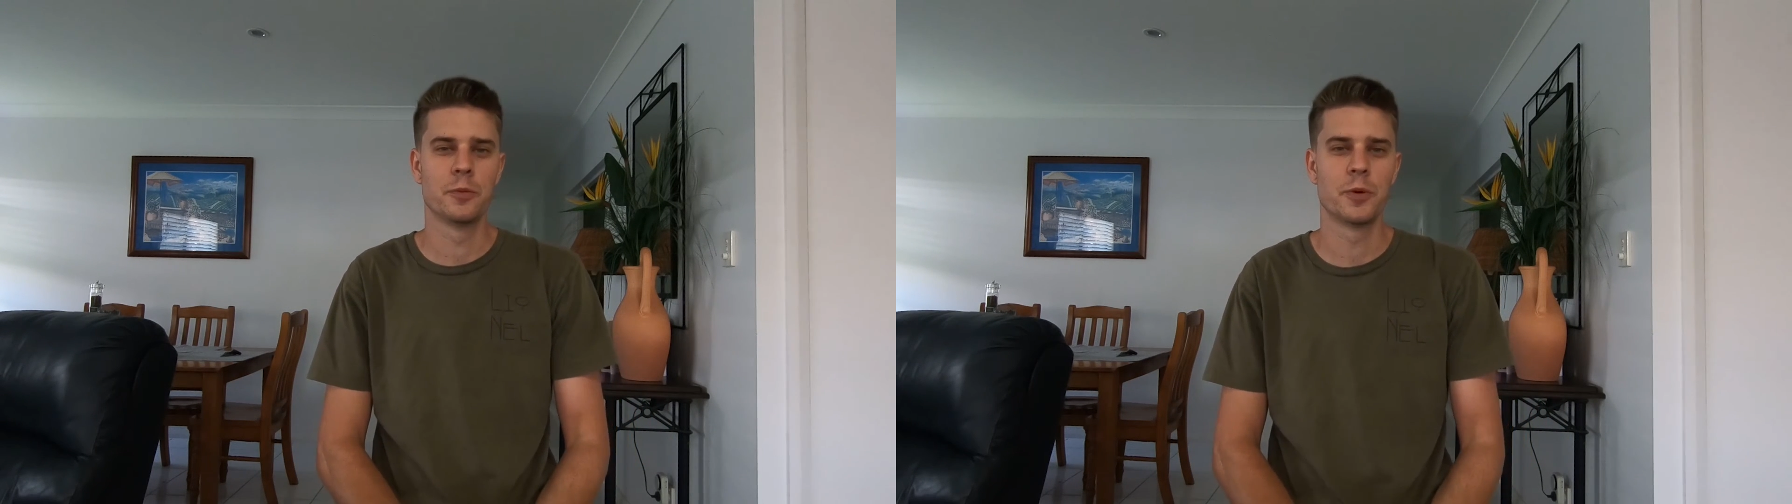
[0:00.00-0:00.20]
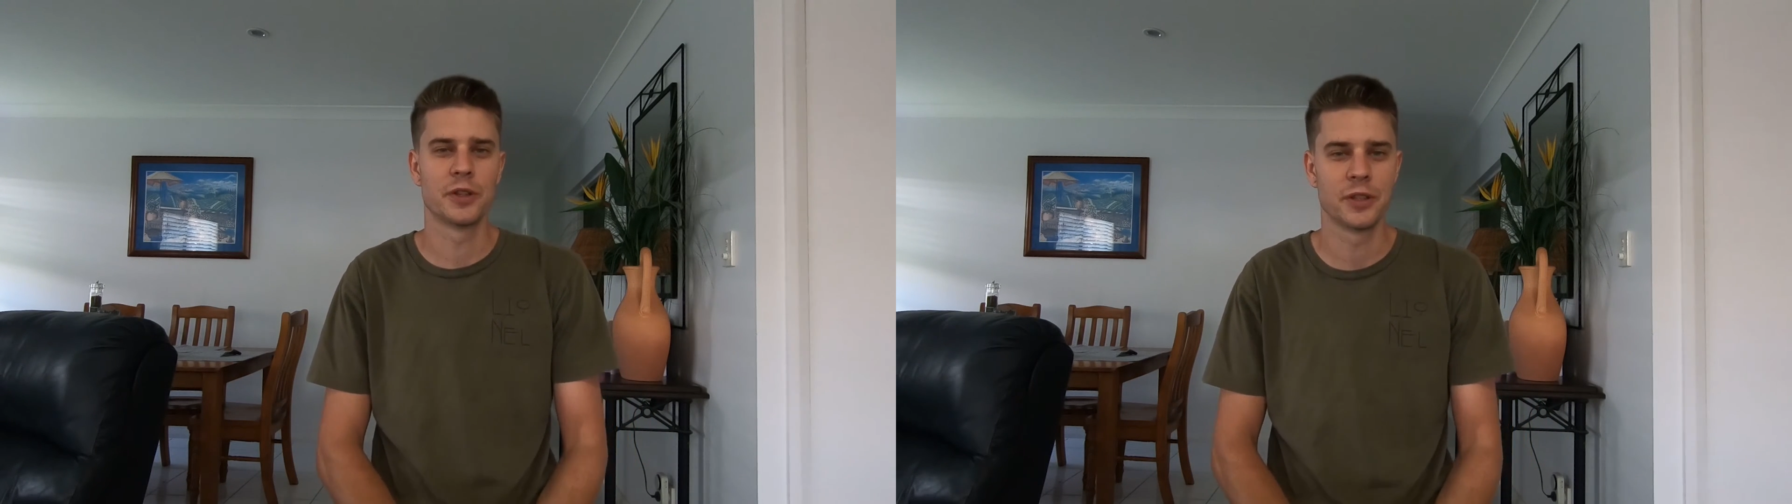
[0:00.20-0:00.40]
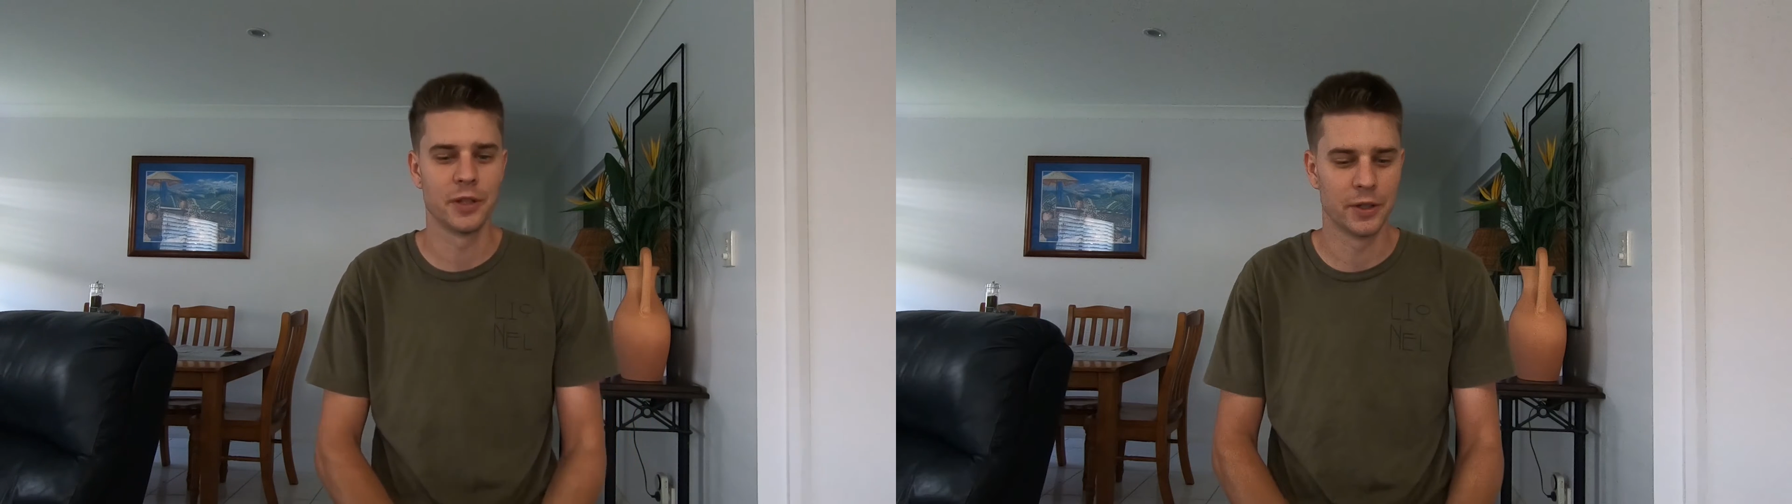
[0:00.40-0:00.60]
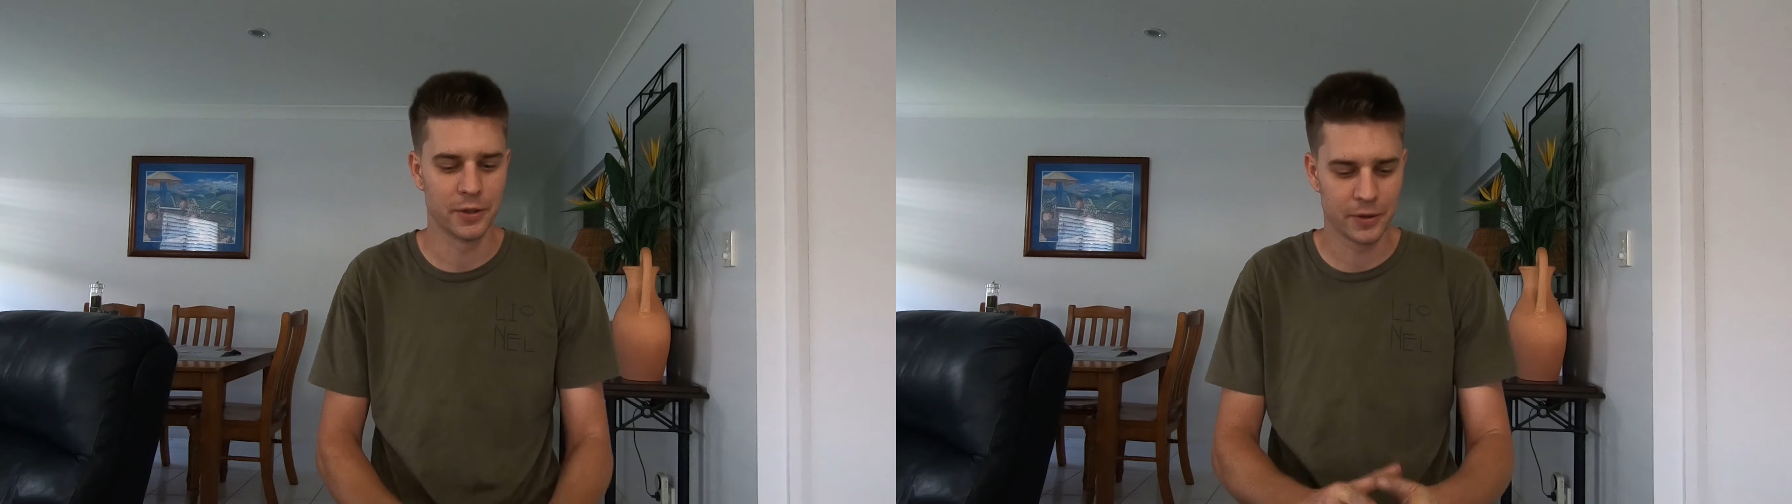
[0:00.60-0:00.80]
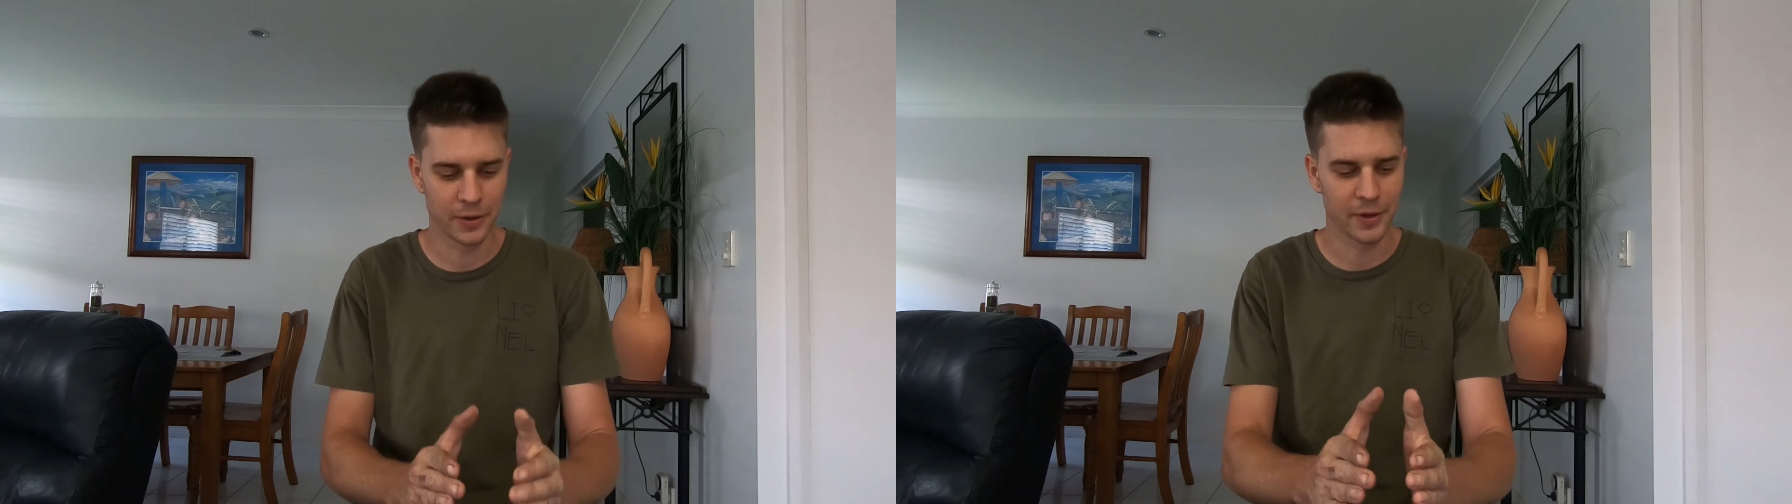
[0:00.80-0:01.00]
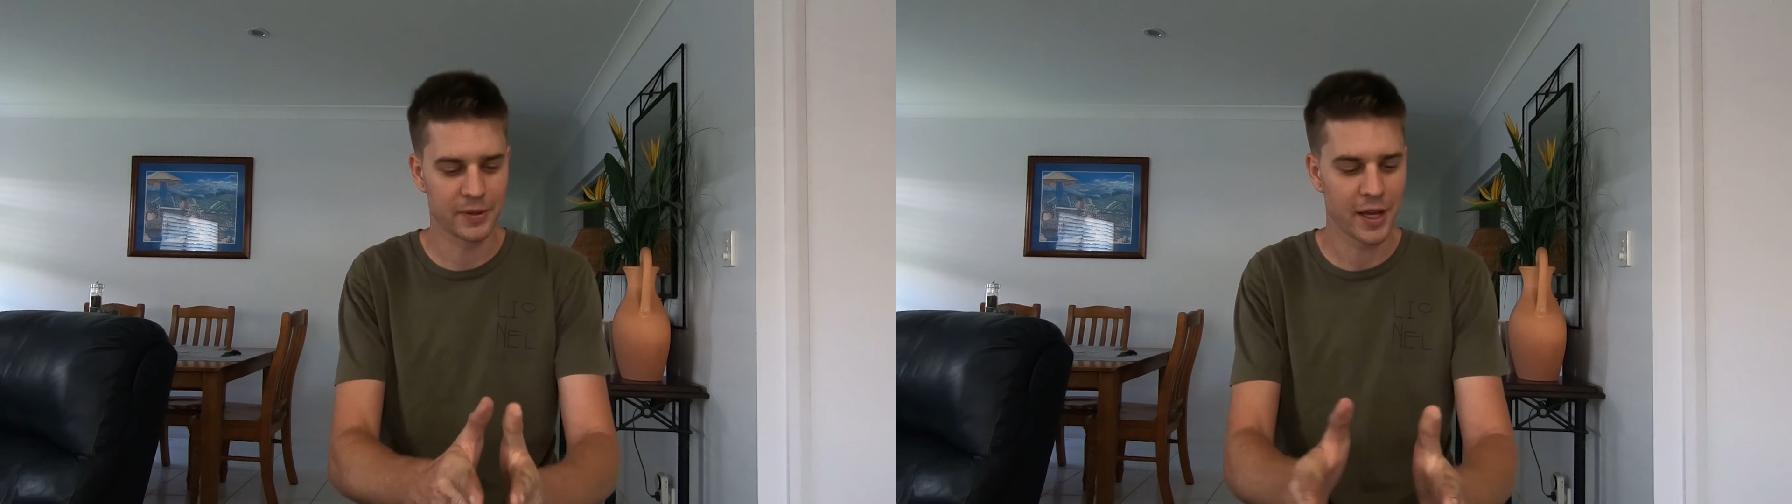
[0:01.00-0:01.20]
what the